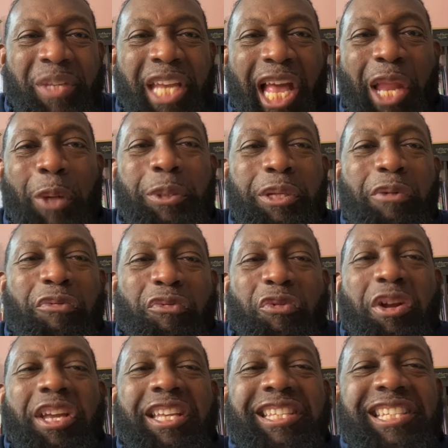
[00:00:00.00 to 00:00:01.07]
Hello, dear
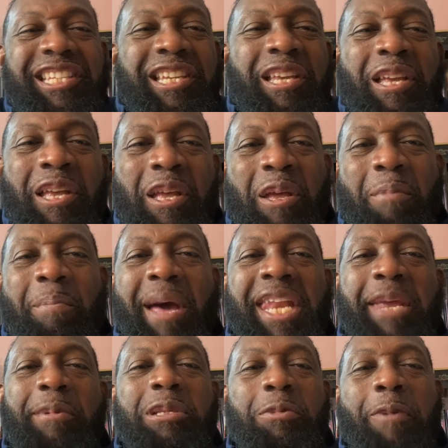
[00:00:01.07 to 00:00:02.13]
friends. My
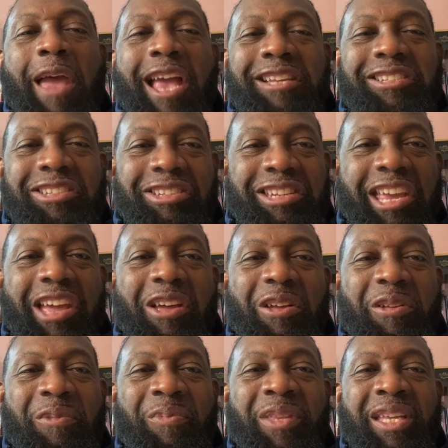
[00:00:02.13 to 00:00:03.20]
name is Pastor
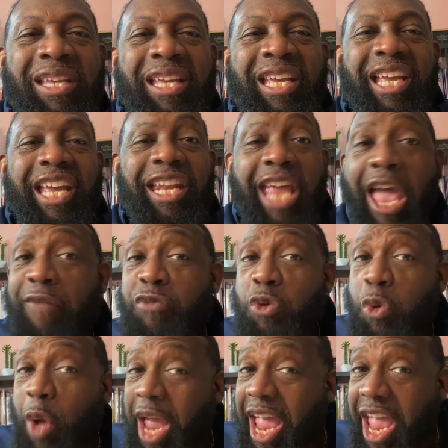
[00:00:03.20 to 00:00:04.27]
Dale, and have
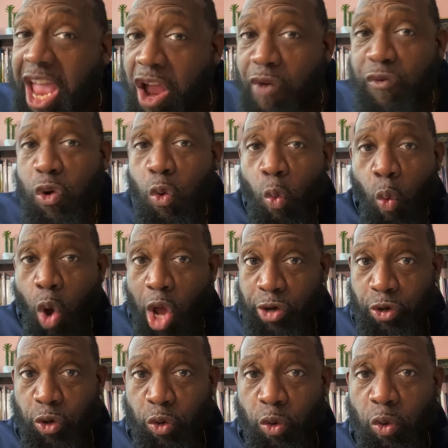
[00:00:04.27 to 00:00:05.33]
you ever
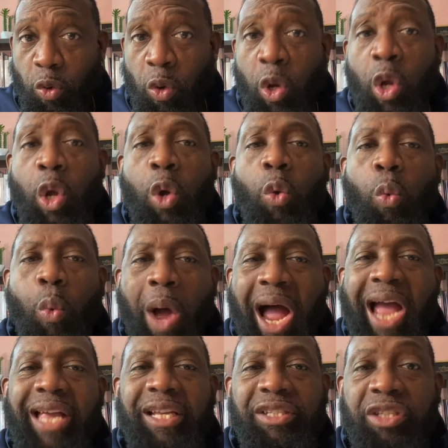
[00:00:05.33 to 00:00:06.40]
wondered
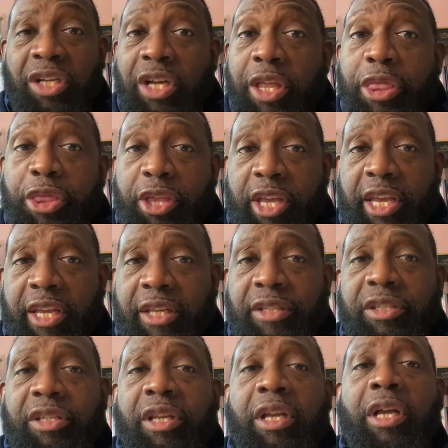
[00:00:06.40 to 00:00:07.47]
why is good
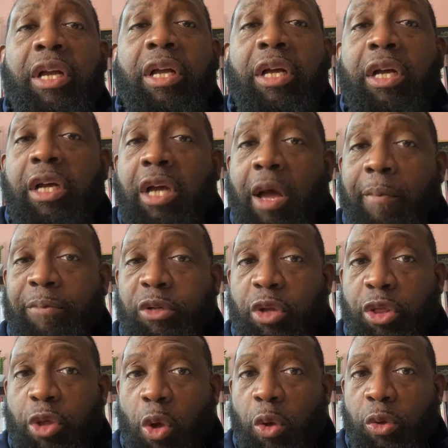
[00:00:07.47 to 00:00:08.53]
things come to
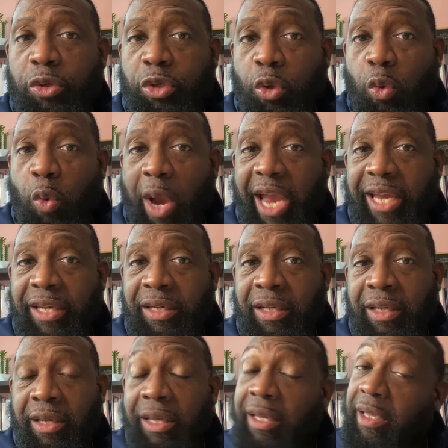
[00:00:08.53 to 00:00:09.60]
those who wait
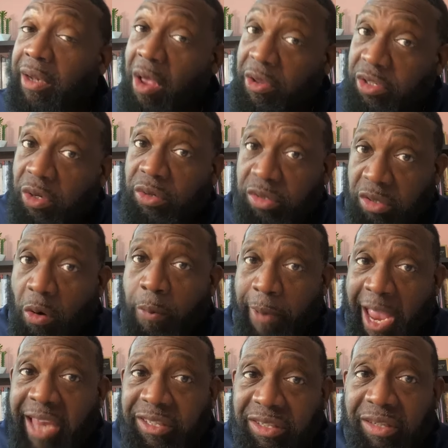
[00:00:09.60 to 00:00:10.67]
and also show
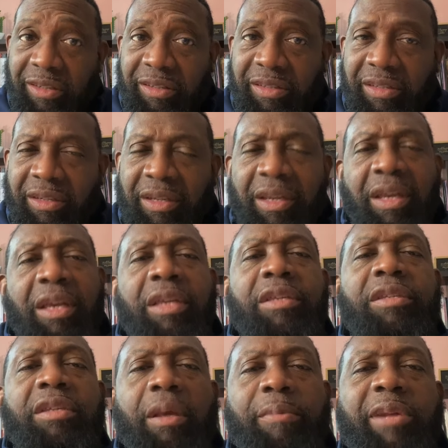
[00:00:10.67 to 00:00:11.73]
patience?
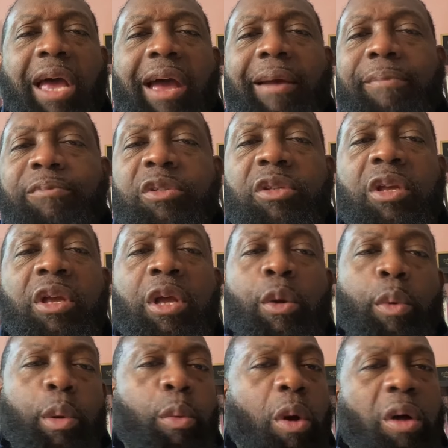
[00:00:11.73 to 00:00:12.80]
Sometimes
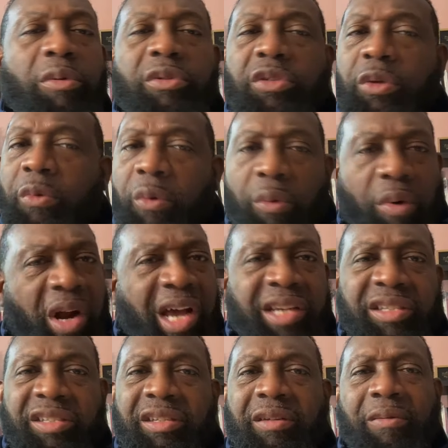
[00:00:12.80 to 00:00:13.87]
we want to
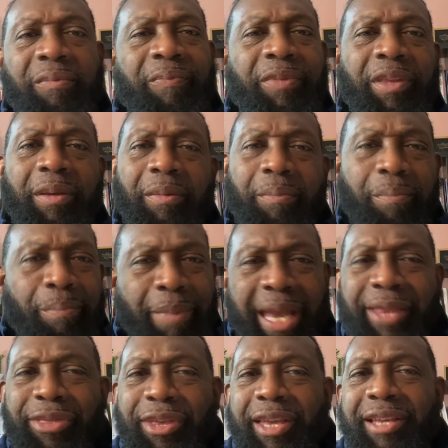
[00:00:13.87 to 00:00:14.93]
rush and
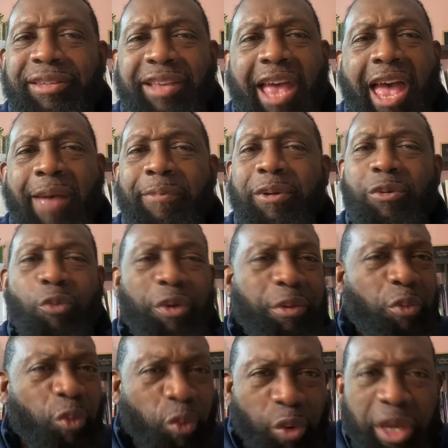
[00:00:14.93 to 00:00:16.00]
make things happen
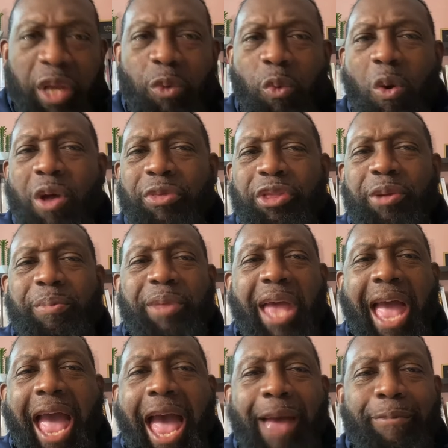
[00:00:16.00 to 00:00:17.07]
when we want them to
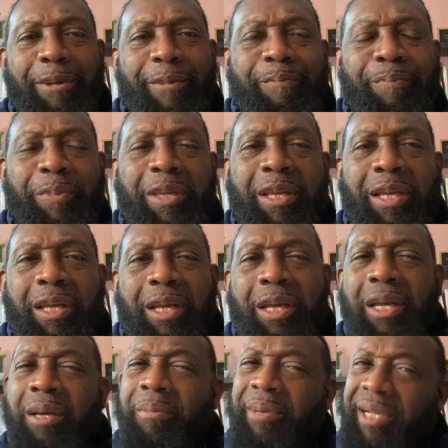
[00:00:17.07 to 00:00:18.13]
happen,
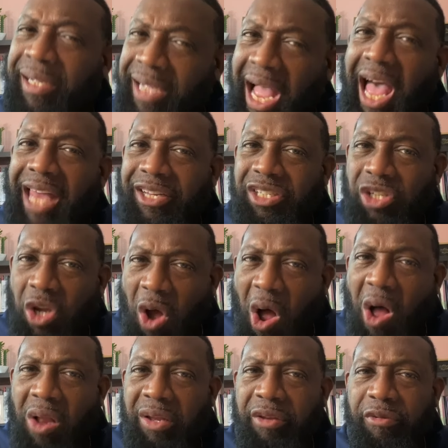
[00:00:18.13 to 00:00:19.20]
but God is
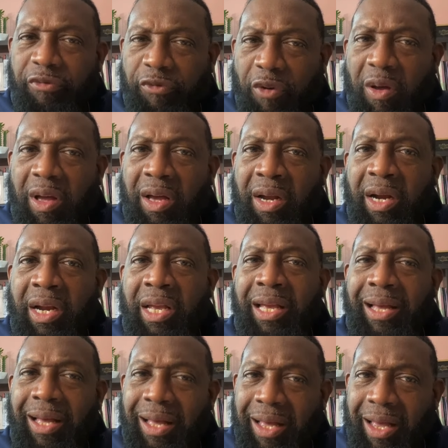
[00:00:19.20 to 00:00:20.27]
calling for
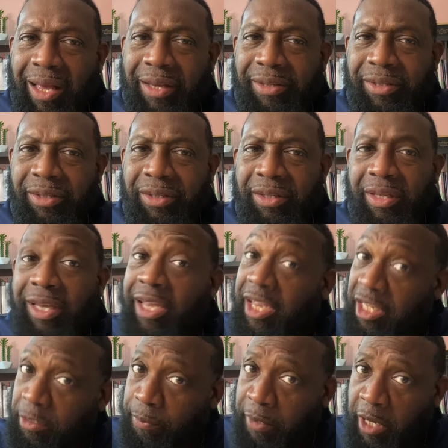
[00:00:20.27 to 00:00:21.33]
us,
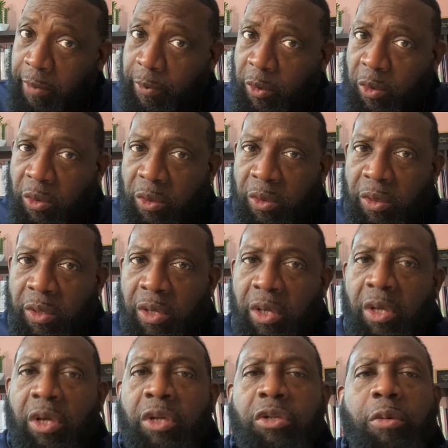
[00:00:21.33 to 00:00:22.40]
His people,
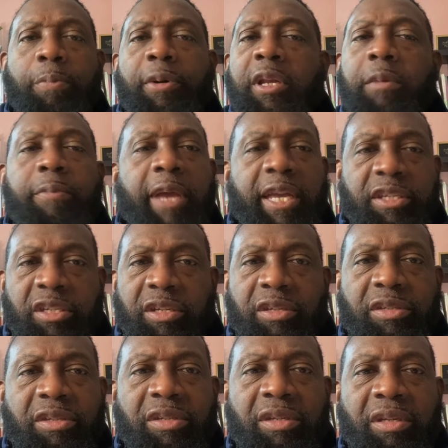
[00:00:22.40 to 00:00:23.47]
to put in
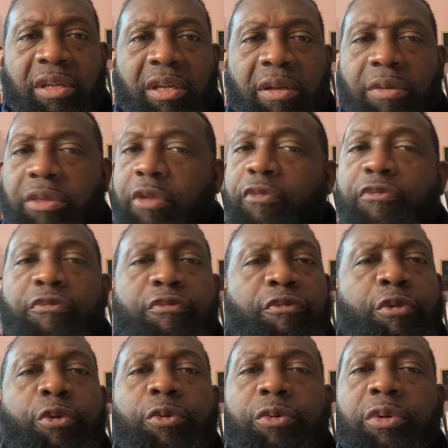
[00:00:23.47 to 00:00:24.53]
patience, the
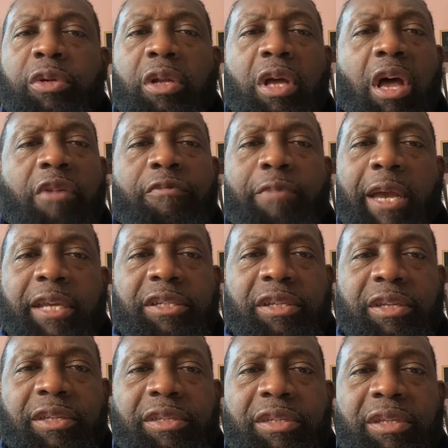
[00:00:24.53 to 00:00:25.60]
fruit of
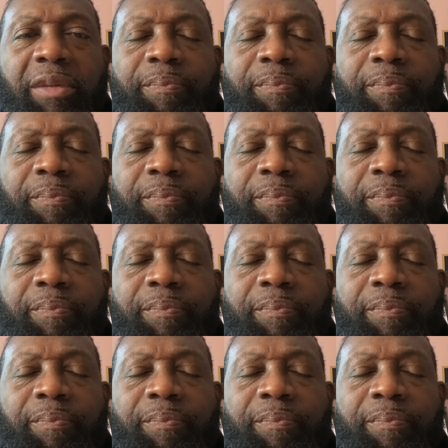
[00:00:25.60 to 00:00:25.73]
patience.